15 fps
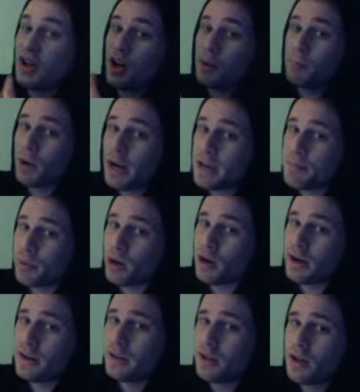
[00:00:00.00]
on my
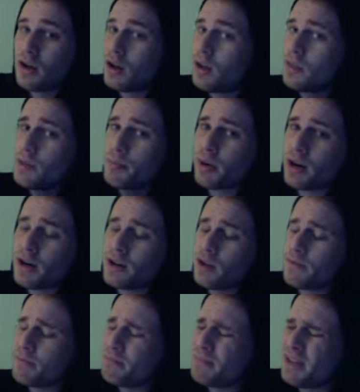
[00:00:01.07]
part, on the part
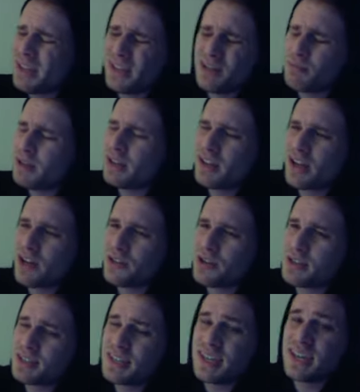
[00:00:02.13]
of many, many
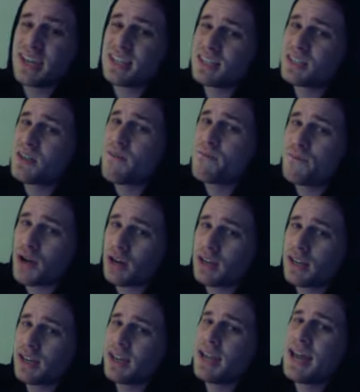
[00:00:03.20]
others, is
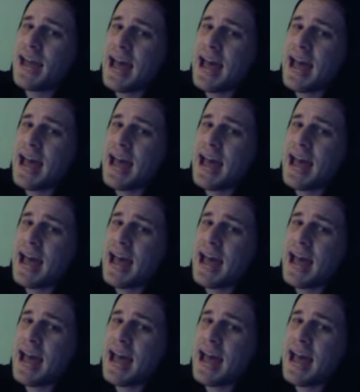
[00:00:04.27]
fucking